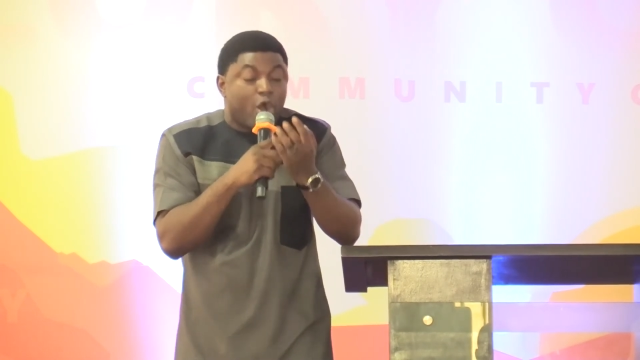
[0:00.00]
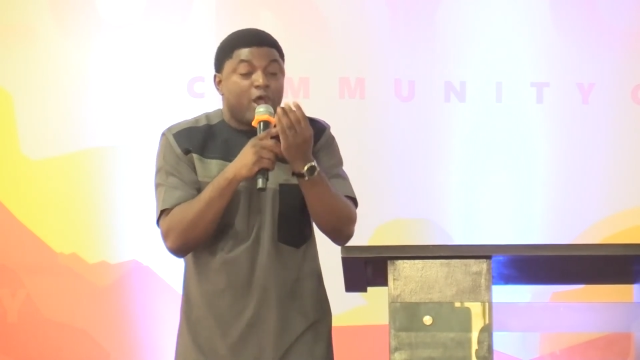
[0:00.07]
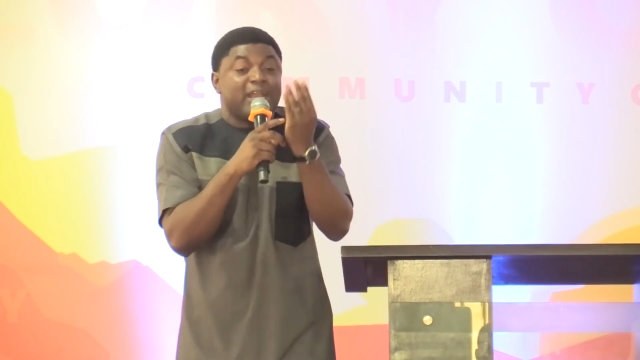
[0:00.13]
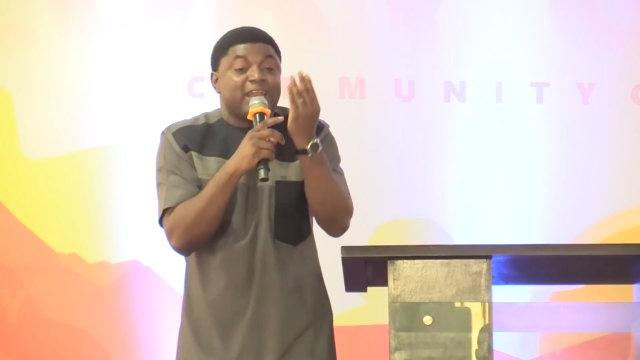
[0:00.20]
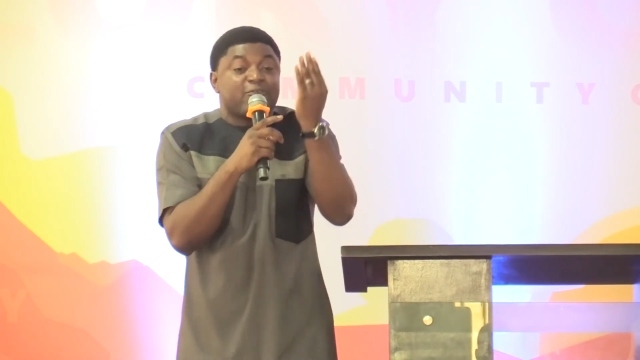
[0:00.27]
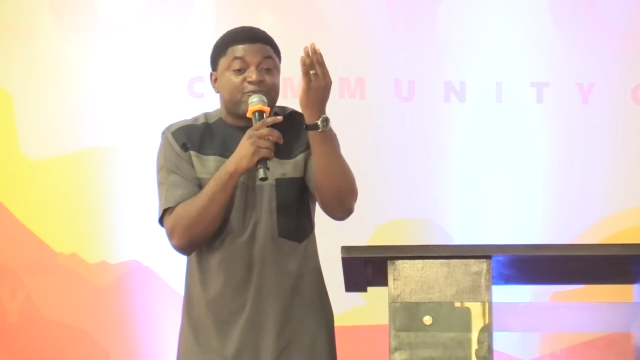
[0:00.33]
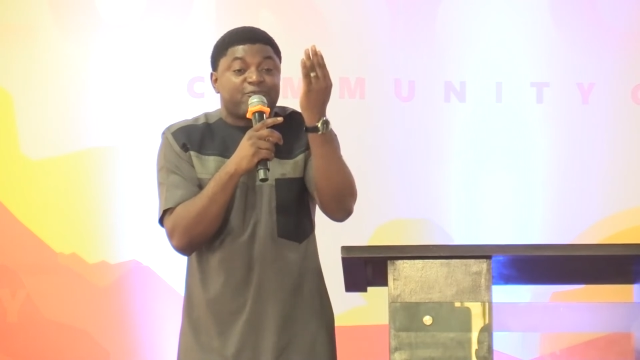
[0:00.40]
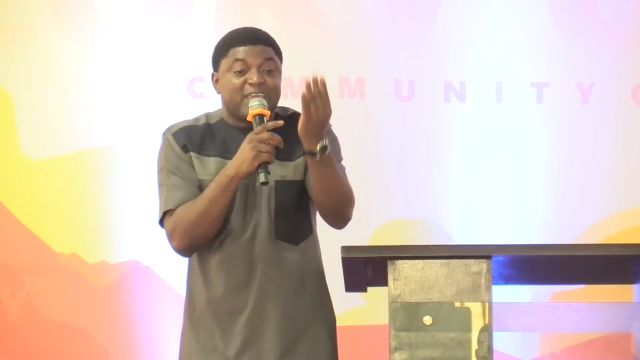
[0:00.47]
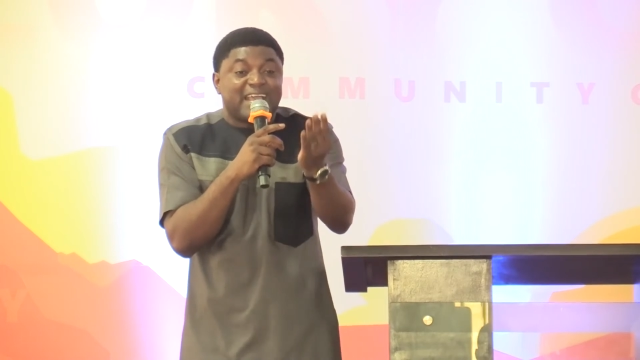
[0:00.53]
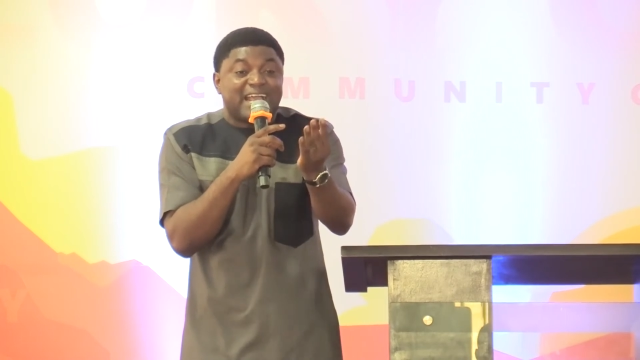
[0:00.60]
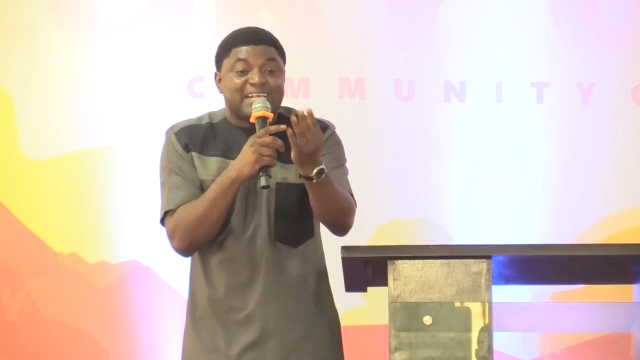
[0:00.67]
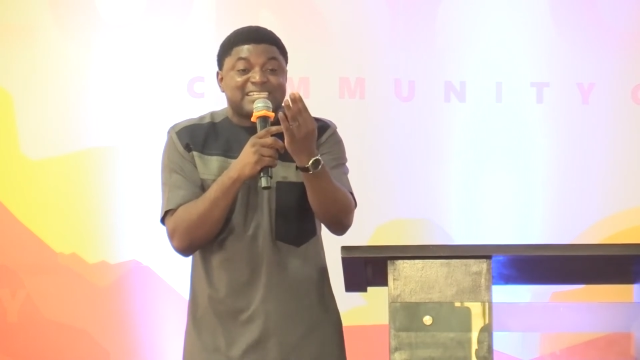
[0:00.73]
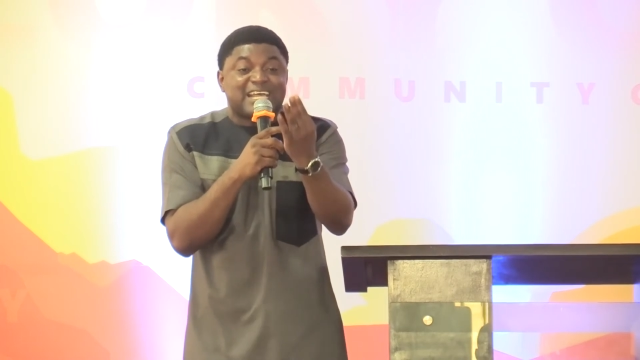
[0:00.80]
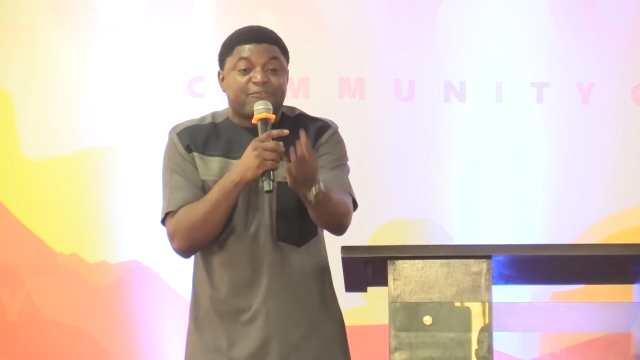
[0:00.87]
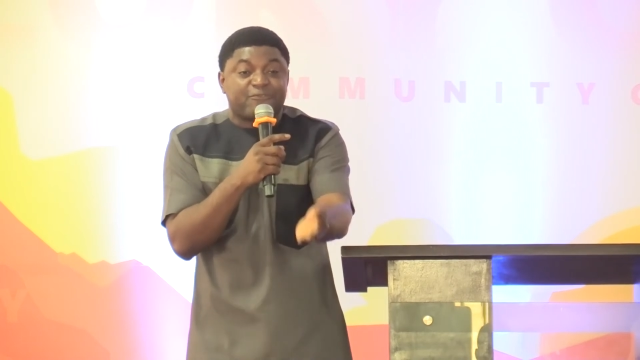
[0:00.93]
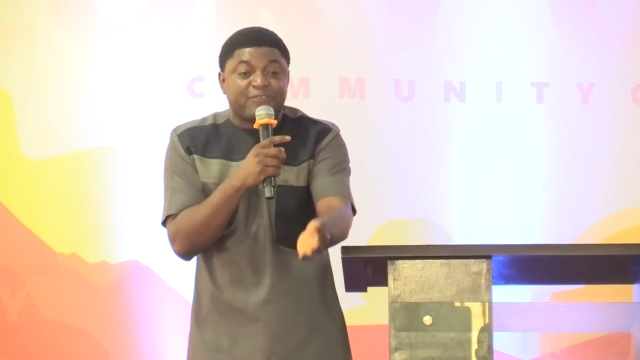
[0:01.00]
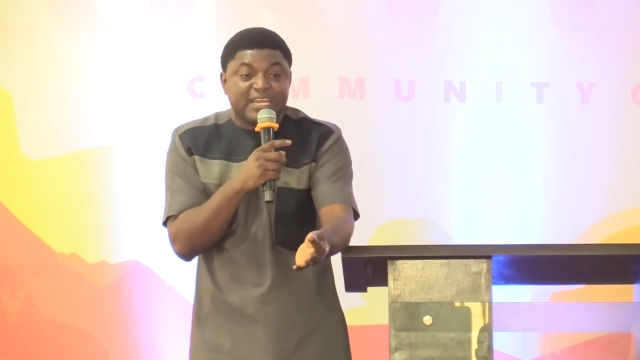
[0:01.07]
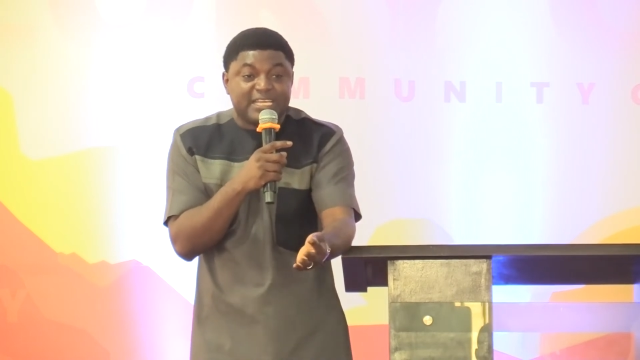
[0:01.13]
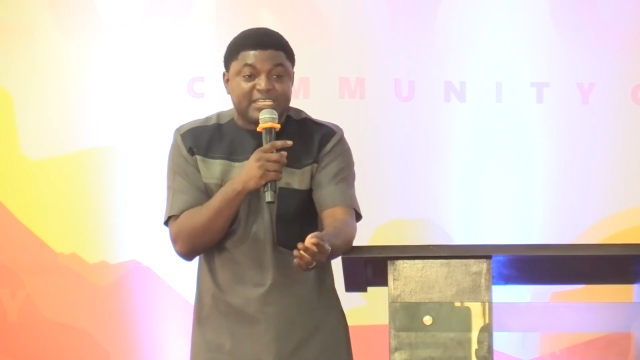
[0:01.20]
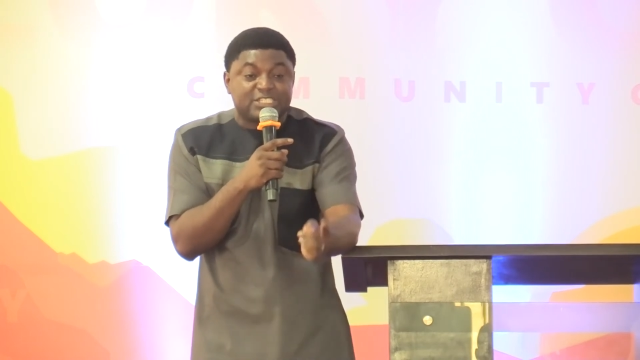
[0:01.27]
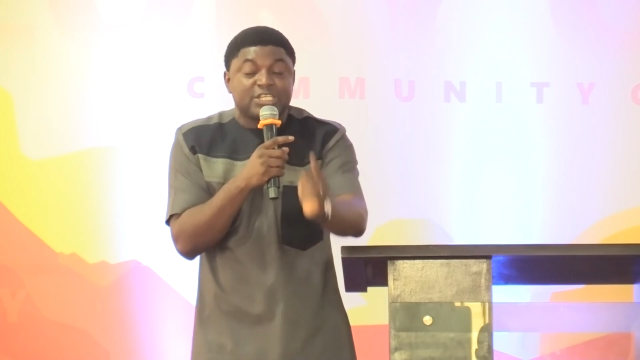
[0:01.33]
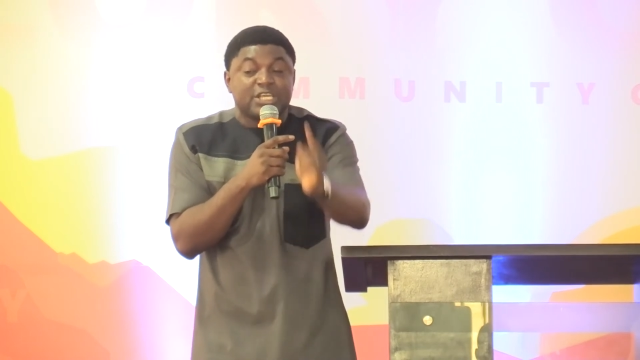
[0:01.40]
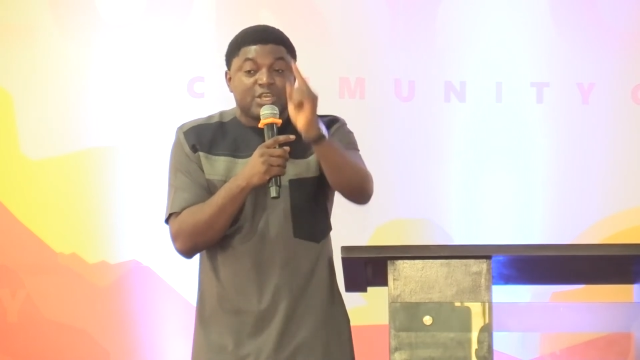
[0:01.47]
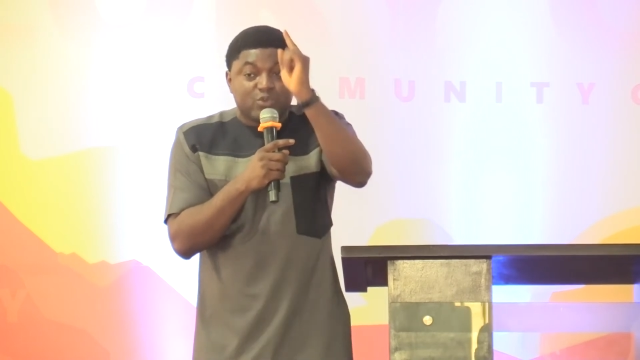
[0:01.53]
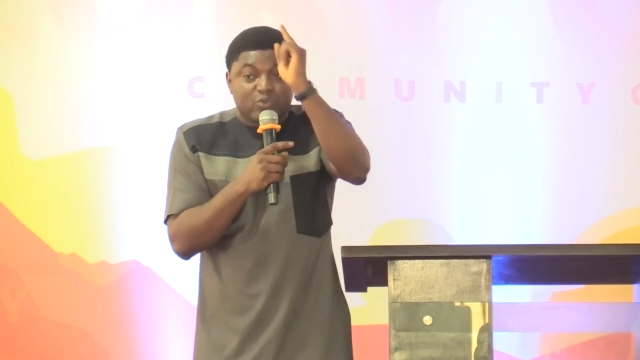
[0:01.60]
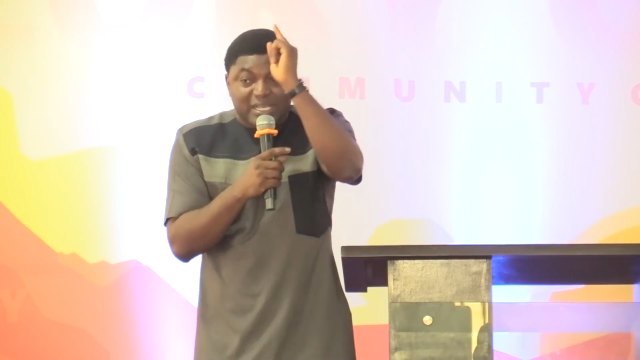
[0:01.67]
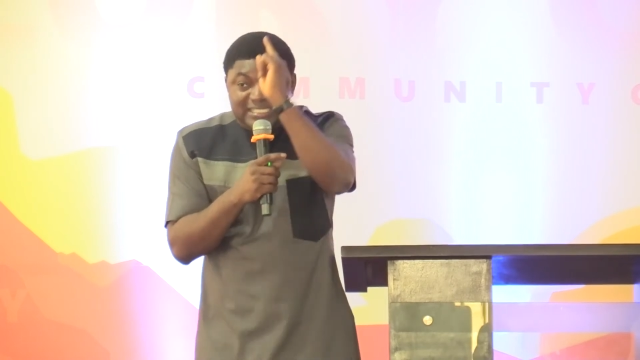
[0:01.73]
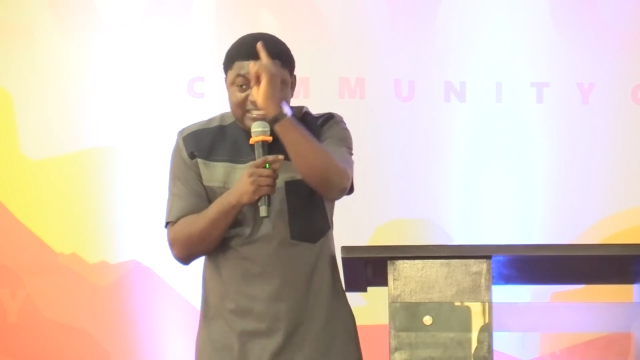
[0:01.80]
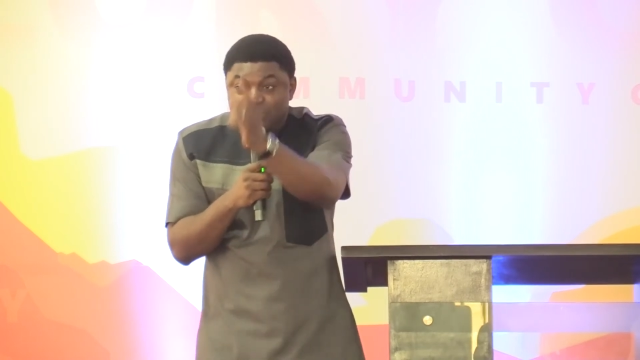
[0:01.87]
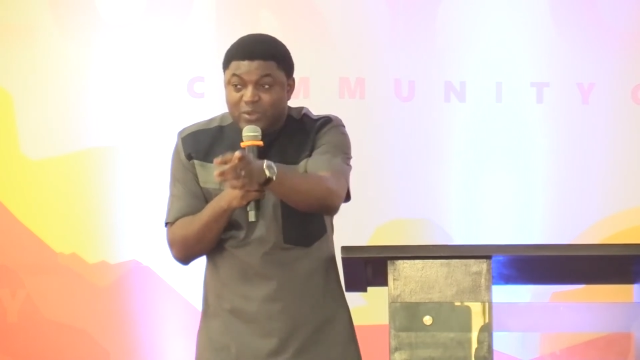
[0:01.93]
All the fingers are finished.
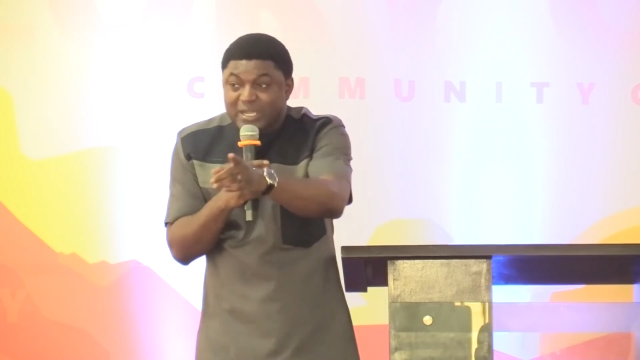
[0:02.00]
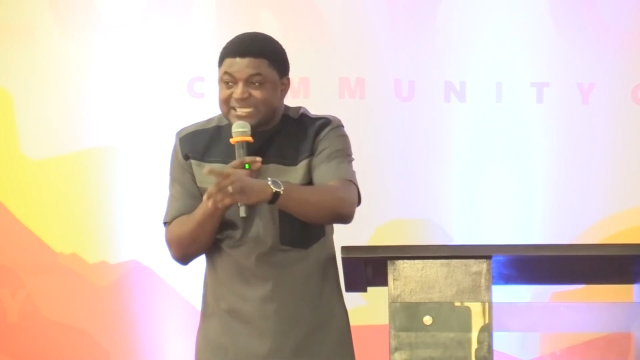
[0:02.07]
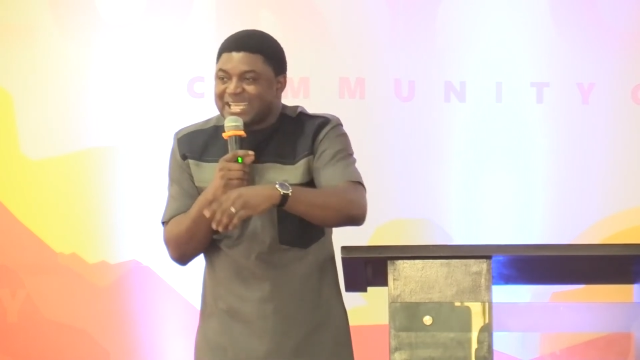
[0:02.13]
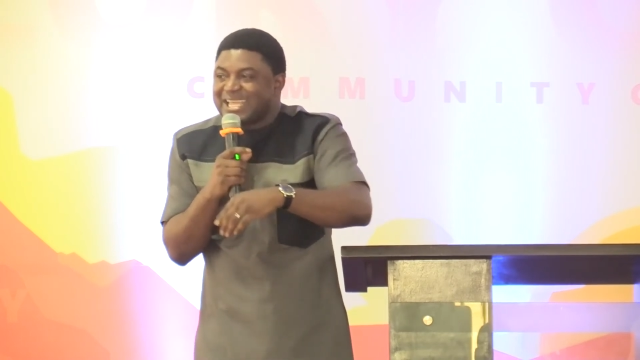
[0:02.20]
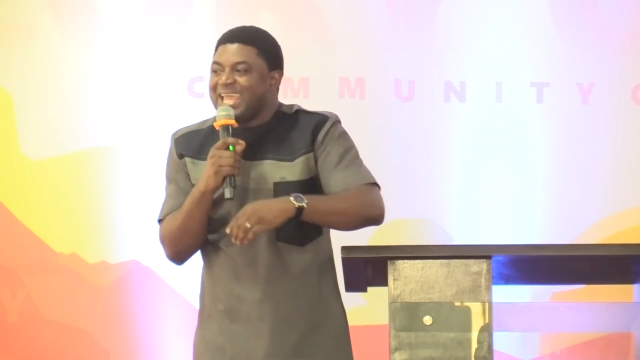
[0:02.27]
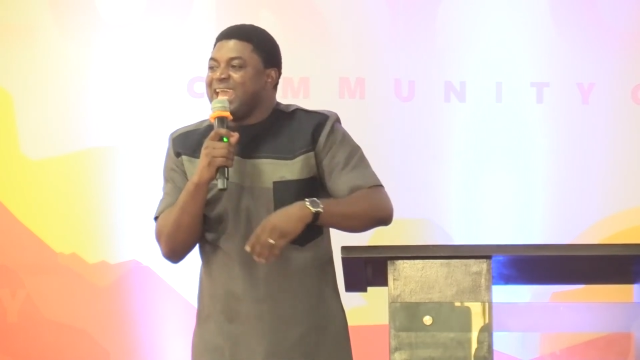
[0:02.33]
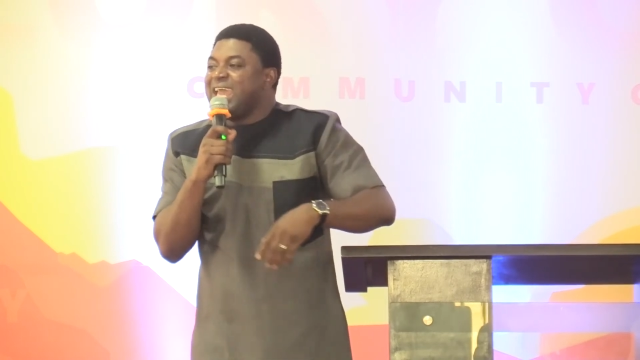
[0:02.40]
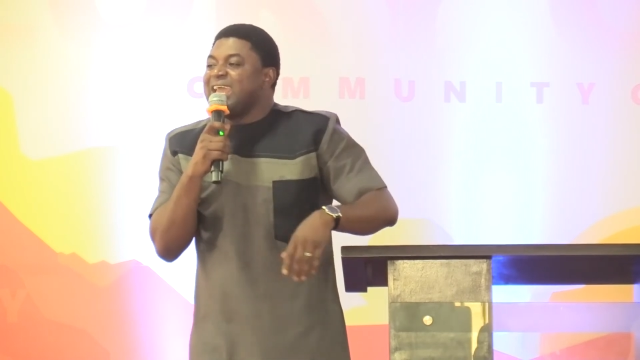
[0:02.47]
You are still waiting.